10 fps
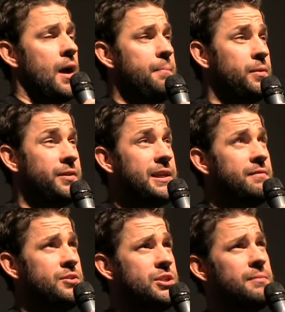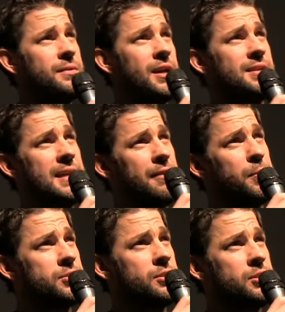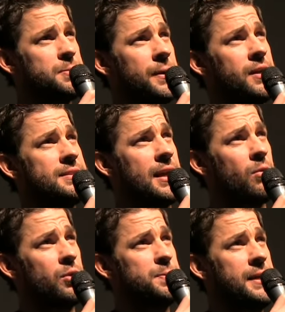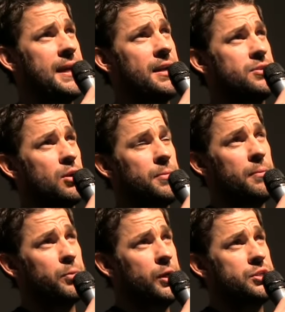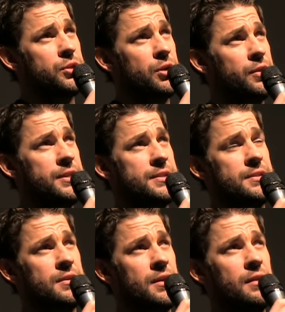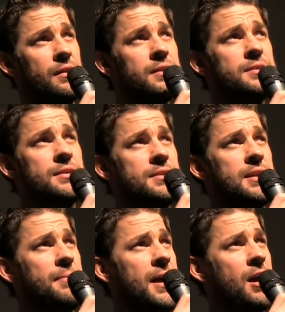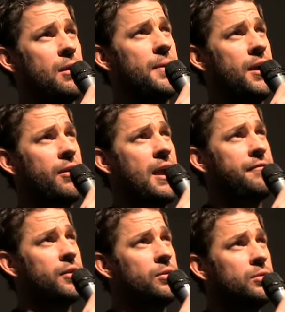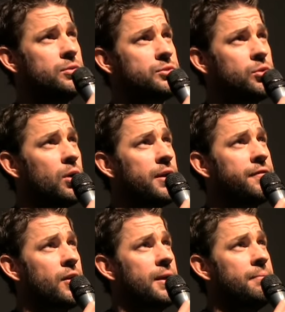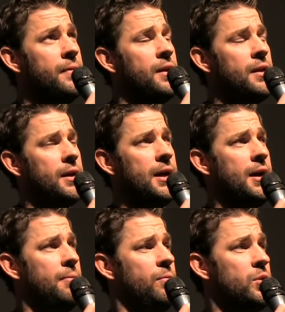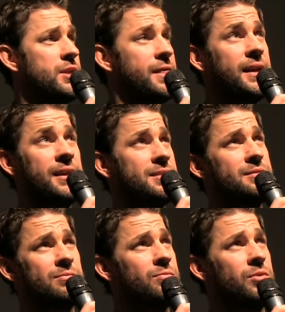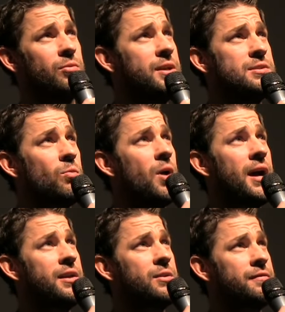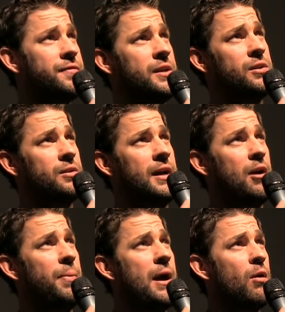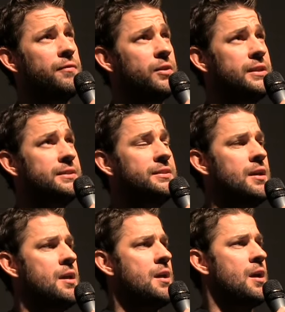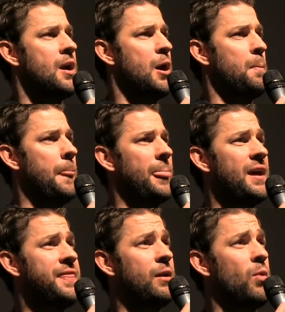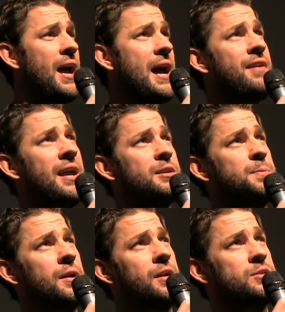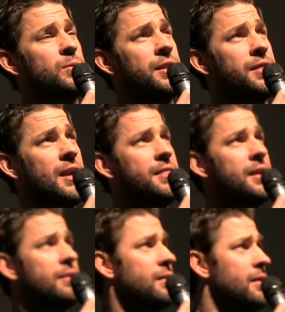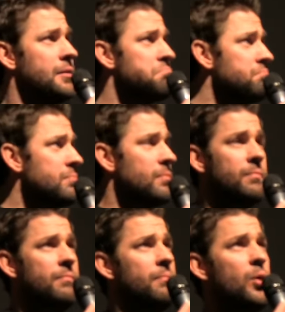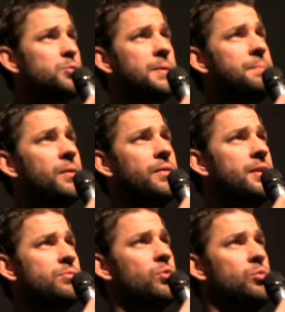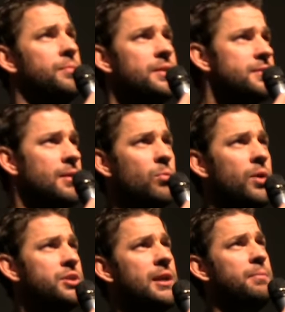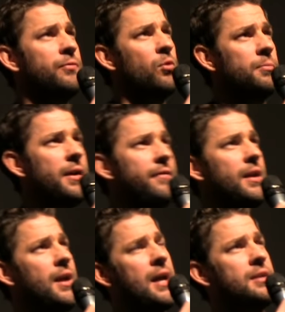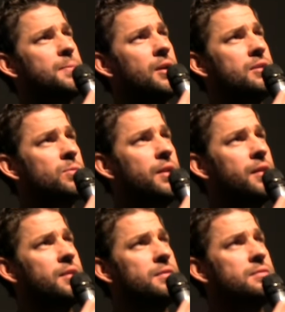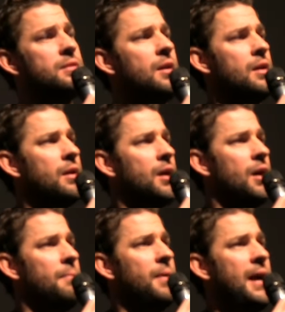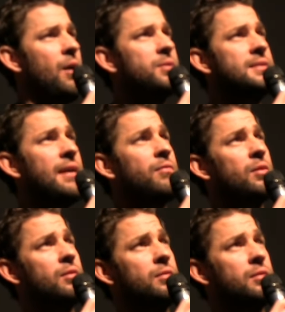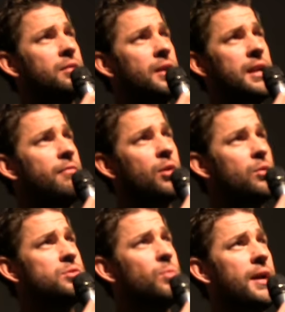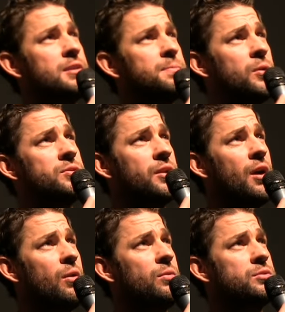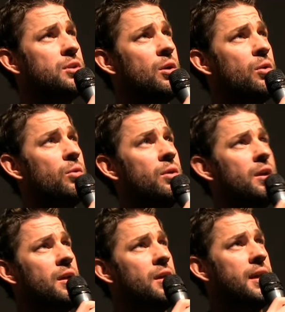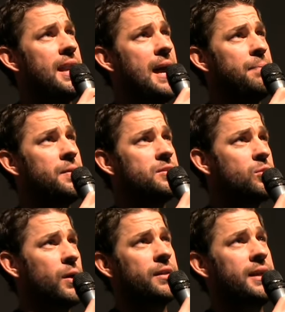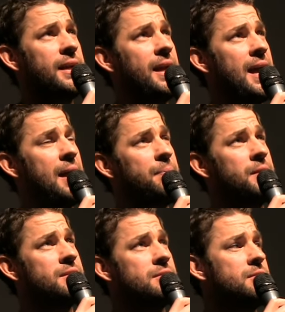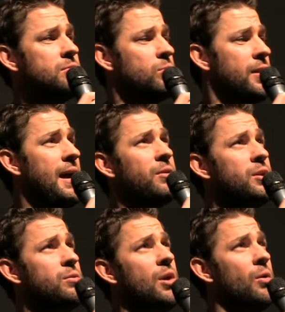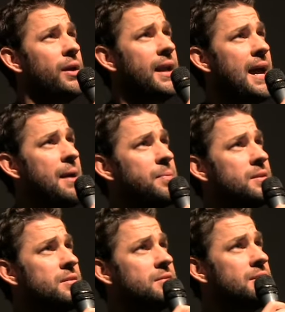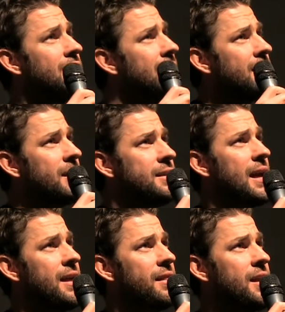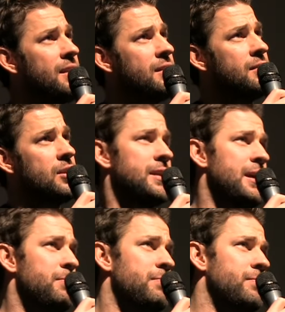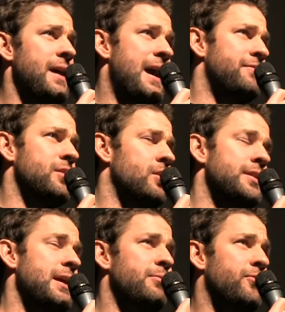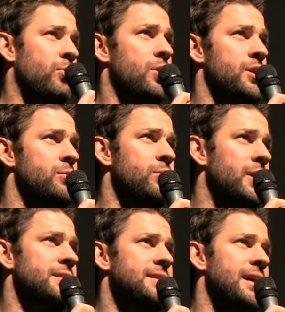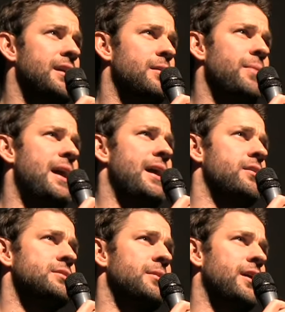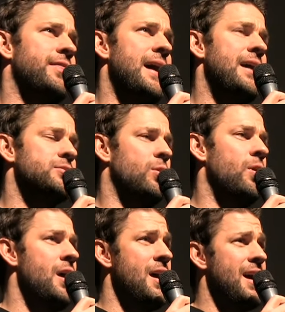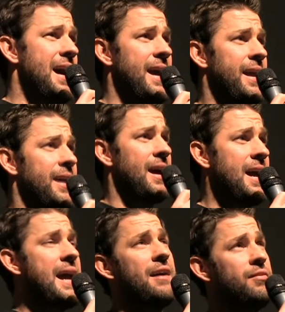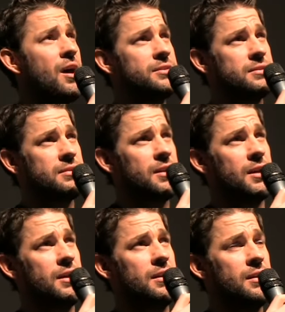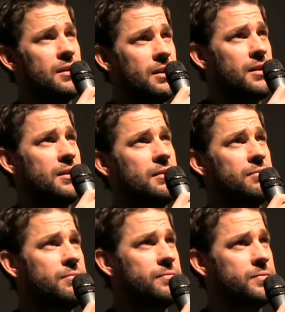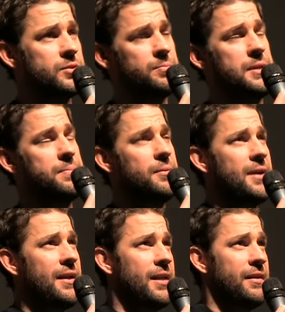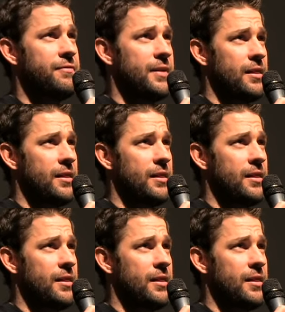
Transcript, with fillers: I believe Jim does have personal experience. I don't want to speak out of turn, but I'm pretty sure this is a, this is a semi-autobiographical story for him. Um, which I think is the reason why you can feel how powerful it is. Um, I think what I've had experience with, and I think most people in this room in some way, shape, or form have had experience with, is um, how it's never, it never goes the way it's supposed to go. So it happens quickly, it happens without you knowing, it happens the day that, the day after, or the day before you were gonna say goodbye, or something like that. So I, I have lost uh, a, a some people in my life.